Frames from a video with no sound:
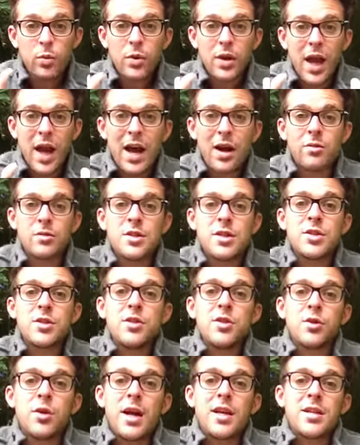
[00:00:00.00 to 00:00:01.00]
how to do
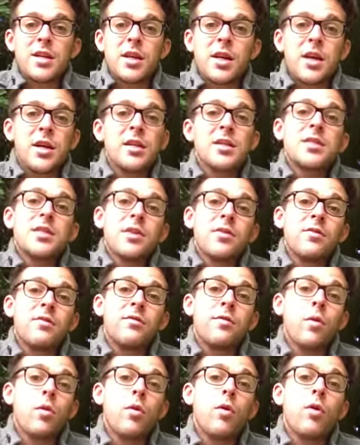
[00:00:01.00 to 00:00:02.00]
your etiquette
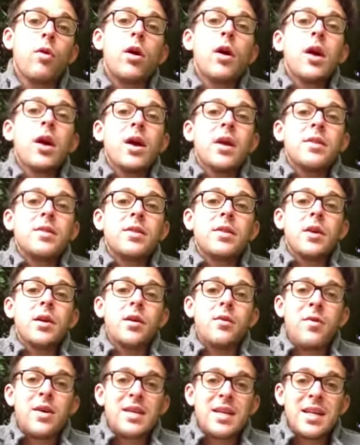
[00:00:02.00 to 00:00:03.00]
for
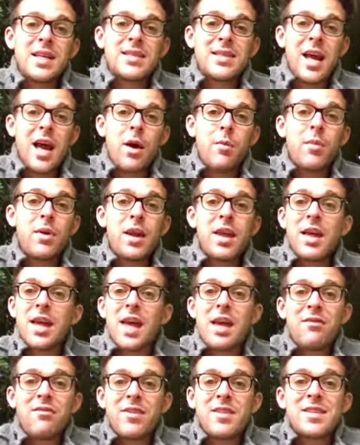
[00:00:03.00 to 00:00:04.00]
the wedding ceremony,
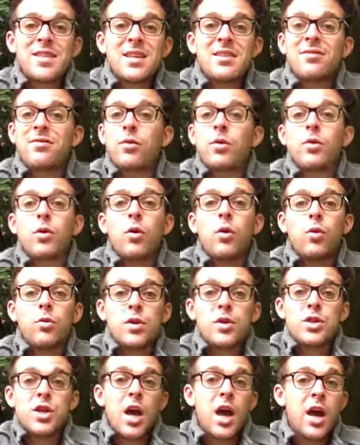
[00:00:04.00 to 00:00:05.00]
if it's civil or
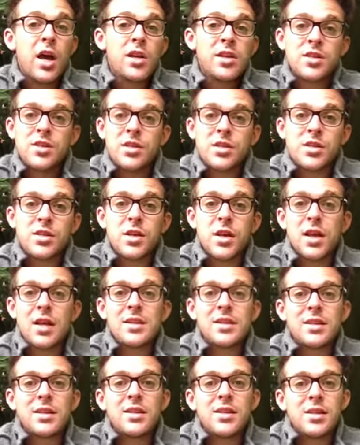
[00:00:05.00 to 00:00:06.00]
church. So
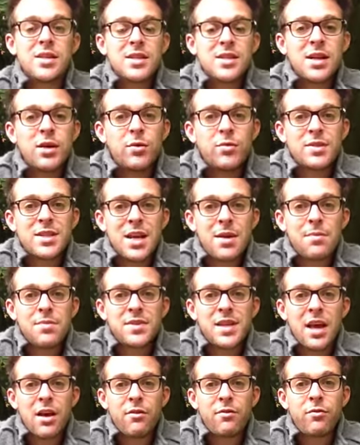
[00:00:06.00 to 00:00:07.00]
that's little tips
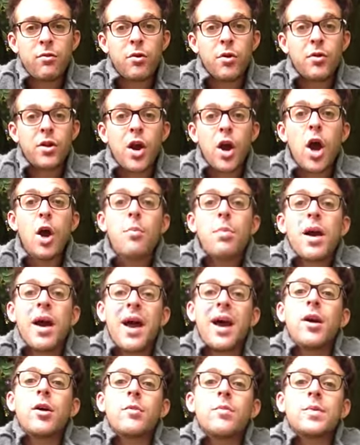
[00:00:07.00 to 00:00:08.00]
there for you, and I hope it
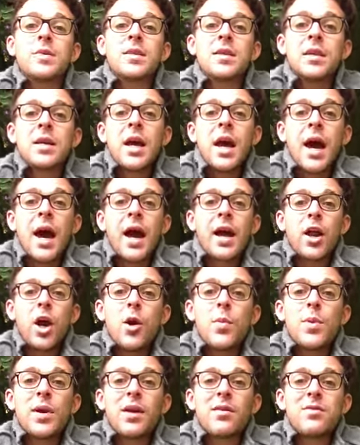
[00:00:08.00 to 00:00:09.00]
helped, and I
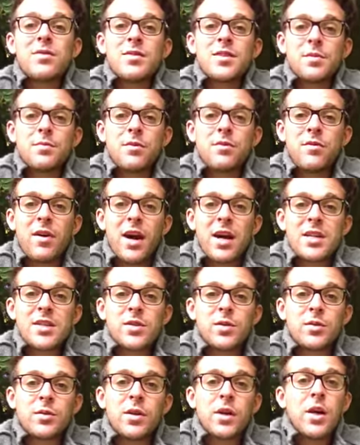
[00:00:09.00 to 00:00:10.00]
hope it gives you some advice
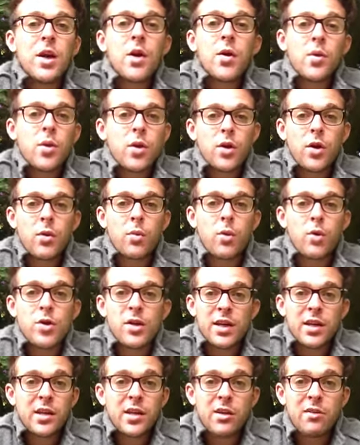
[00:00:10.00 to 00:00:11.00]
on, you know, what you
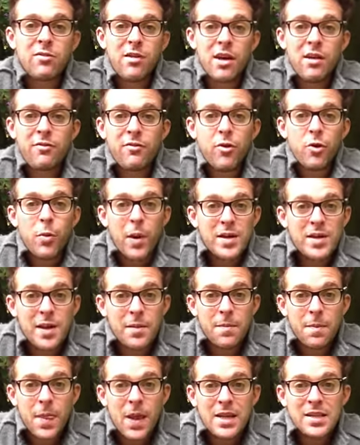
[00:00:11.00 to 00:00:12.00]
can create for your wedding.
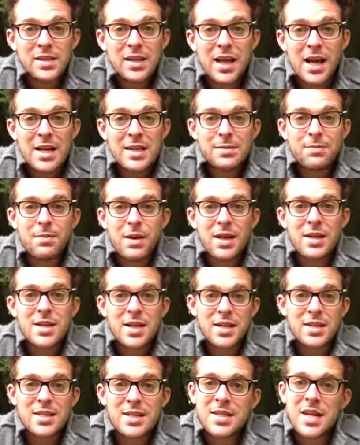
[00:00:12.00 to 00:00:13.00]
So that's me
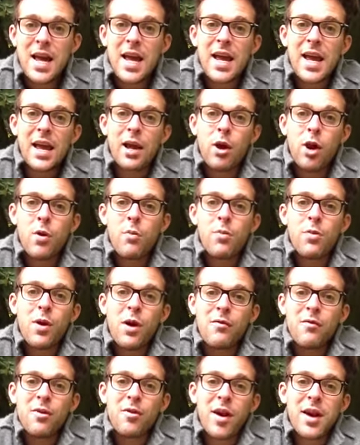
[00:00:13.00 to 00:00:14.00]
done today. I hope you
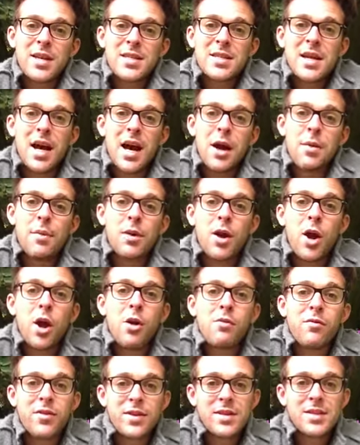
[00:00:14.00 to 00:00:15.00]
have a great time, and
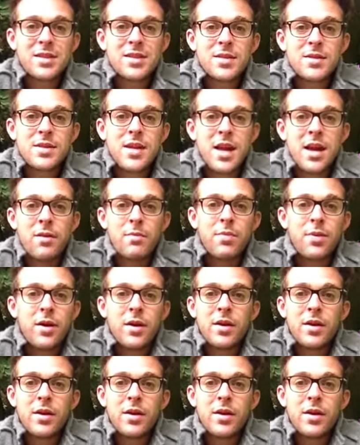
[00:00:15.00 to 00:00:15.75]
hope this tip